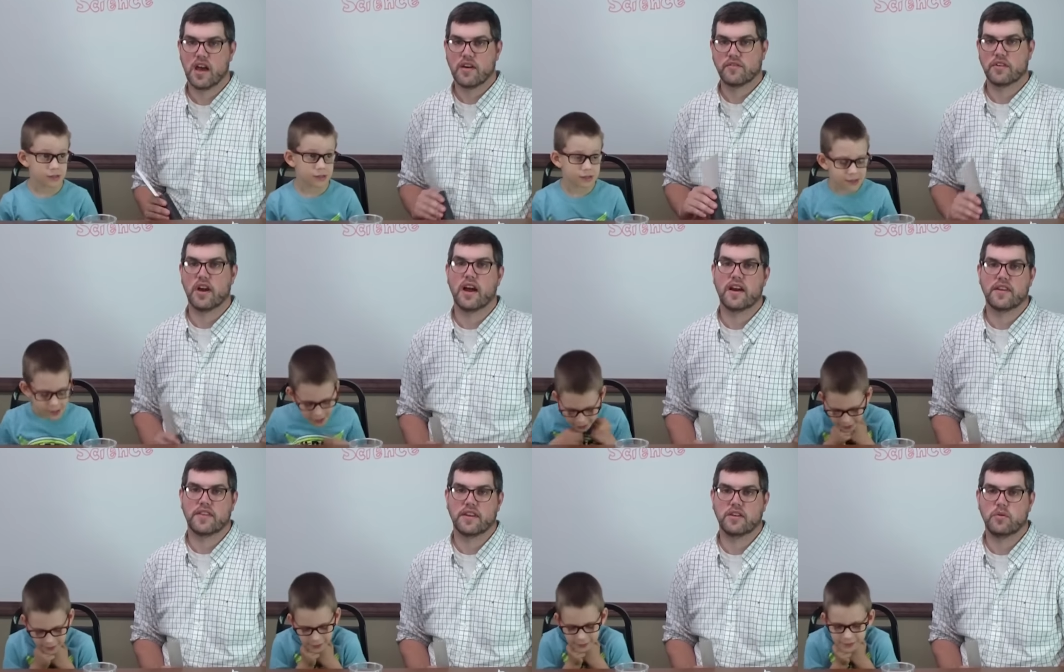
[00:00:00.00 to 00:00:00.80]
Speaker 1: If you have
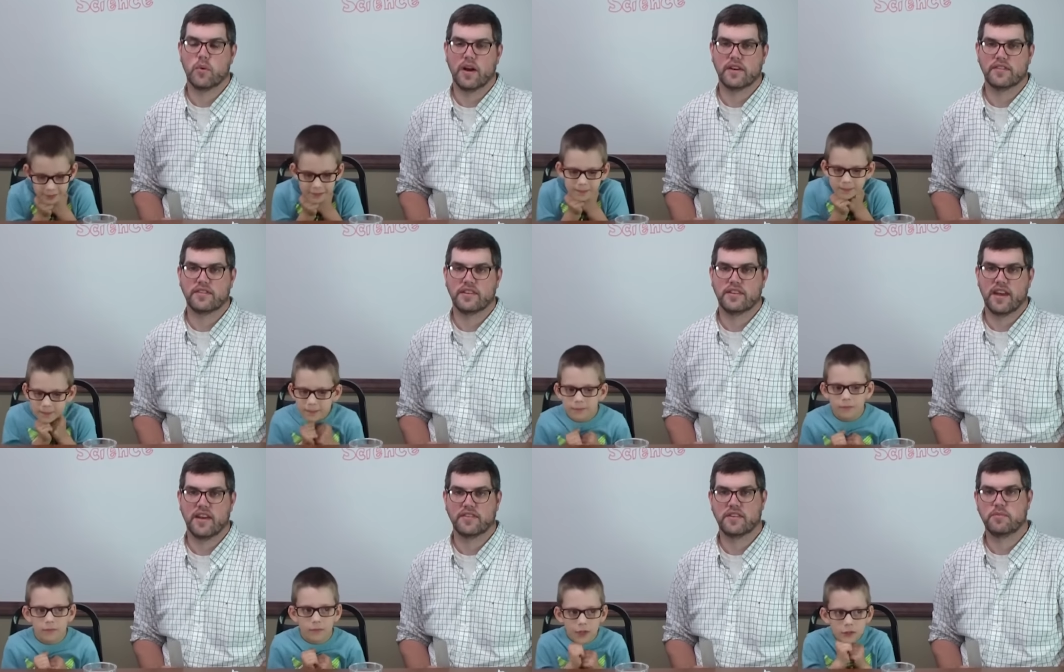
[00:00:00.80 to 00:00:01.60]
anything you want to see
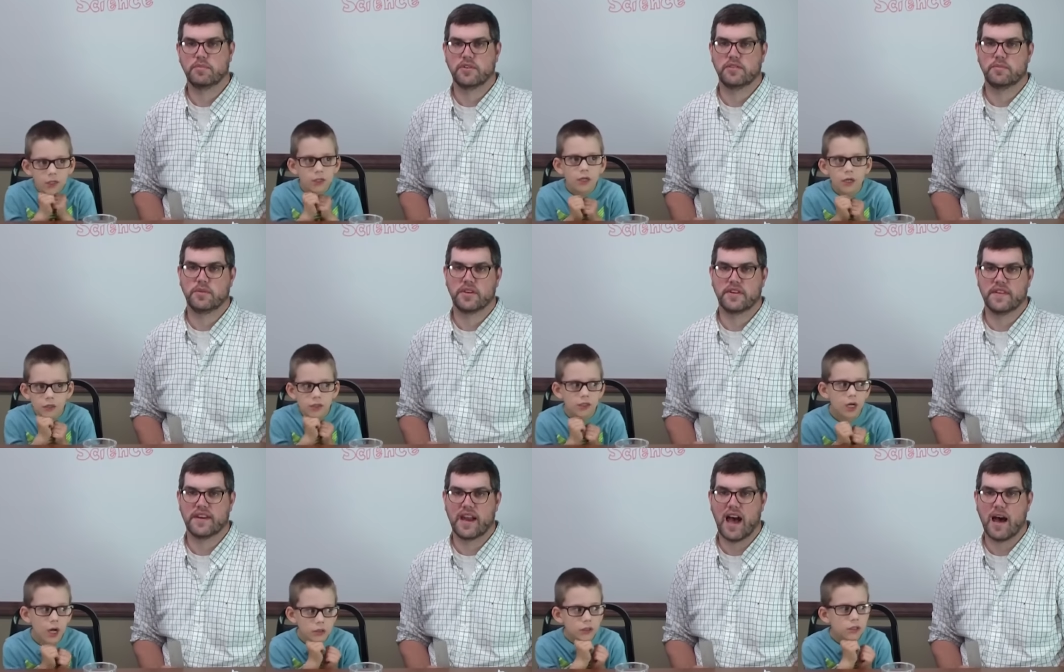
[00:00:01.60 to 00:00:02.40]
tested, please put it
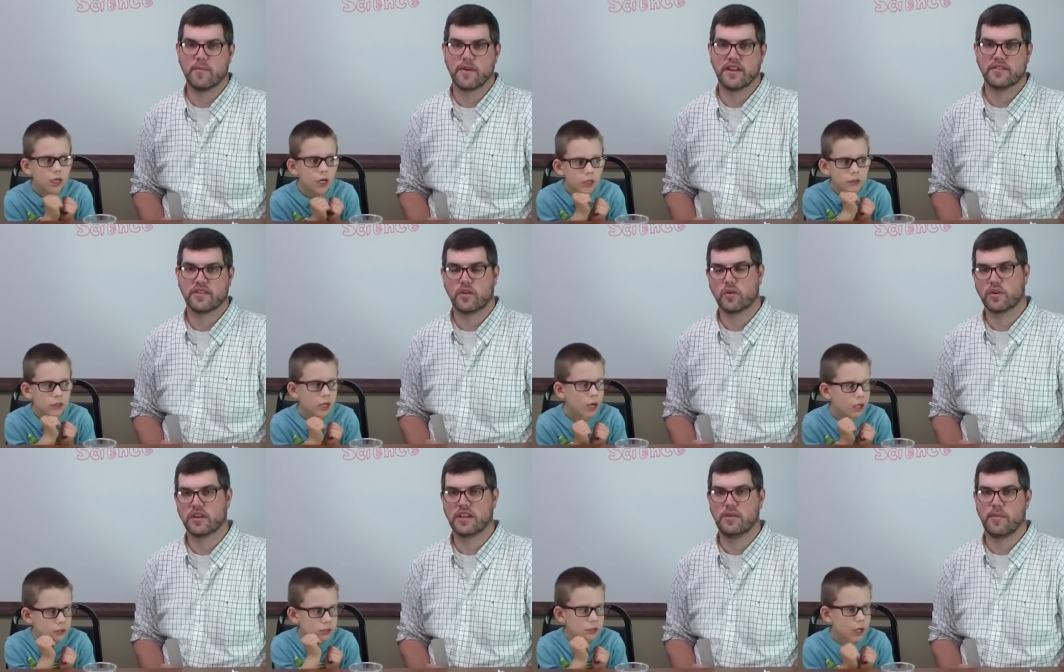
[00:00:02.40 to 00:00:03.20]
in the comments
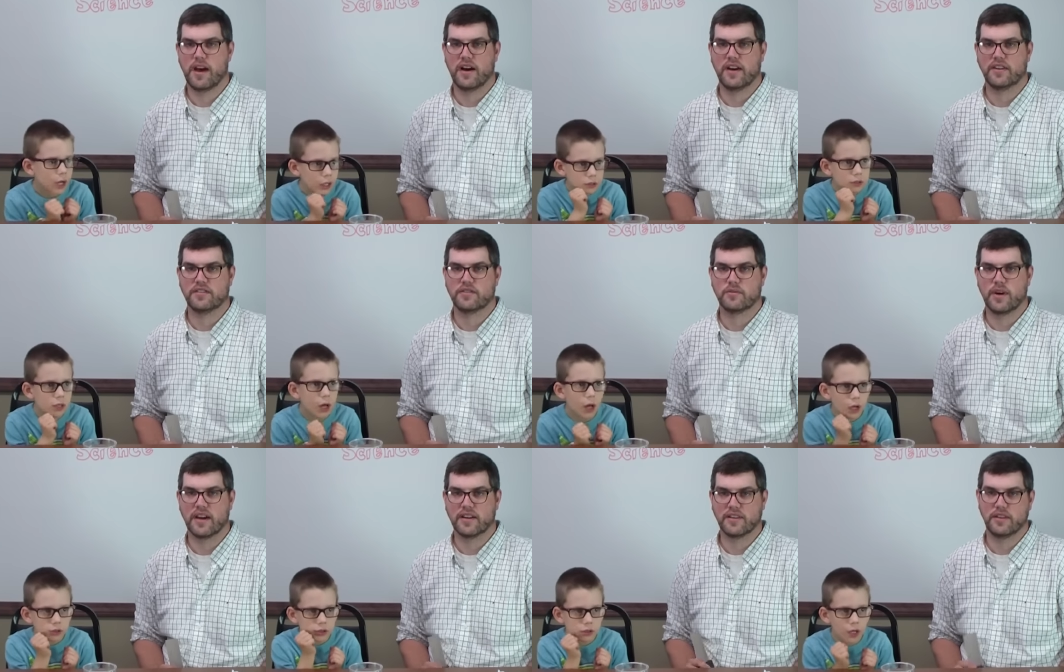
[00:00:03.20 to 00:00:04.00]
or email us
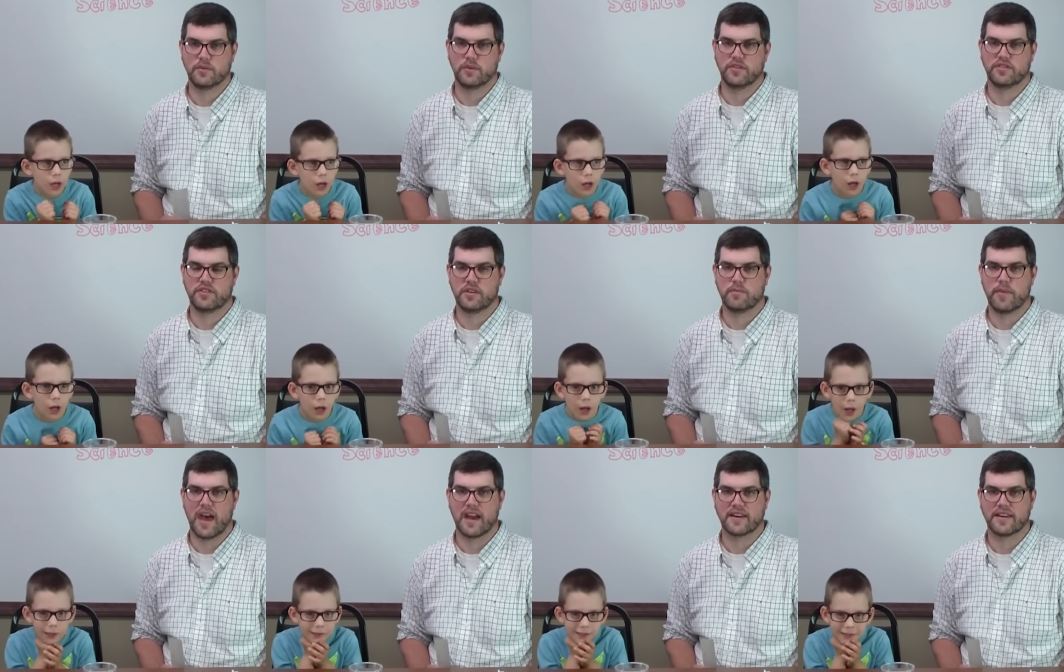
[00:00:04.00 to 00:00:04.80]
directly and we'll see you
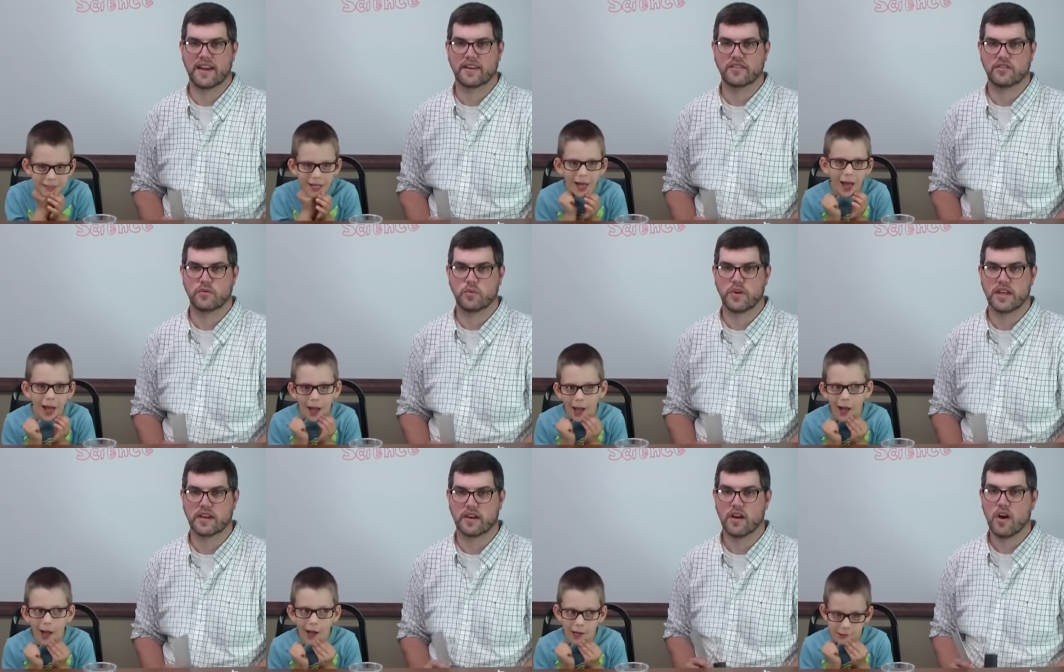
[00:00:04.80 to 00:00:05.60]
back next
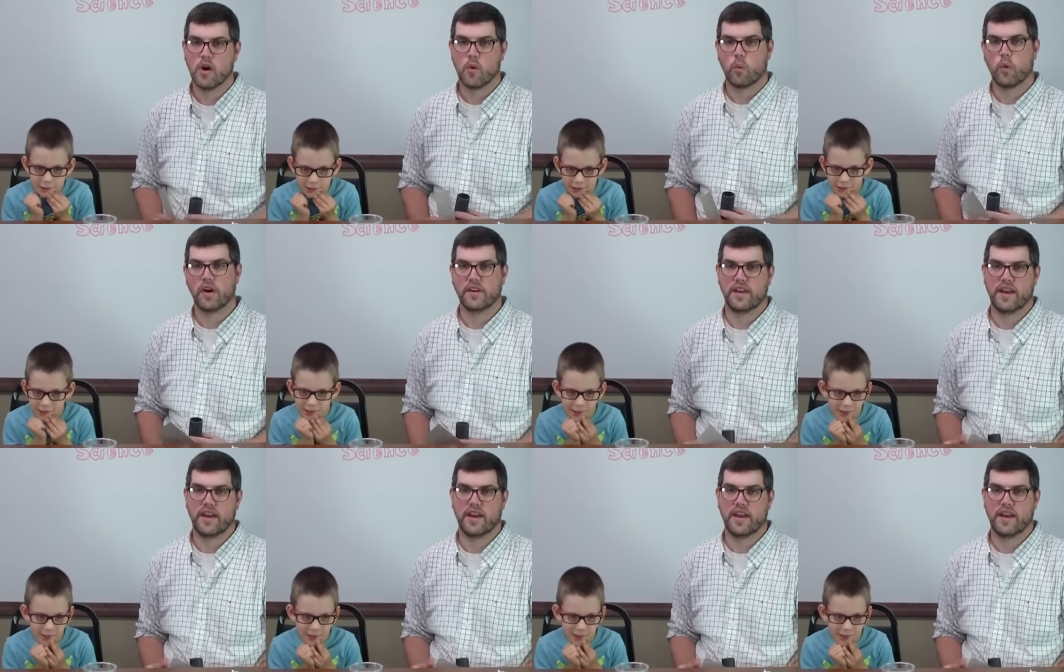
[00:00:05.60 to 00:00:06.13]
week. One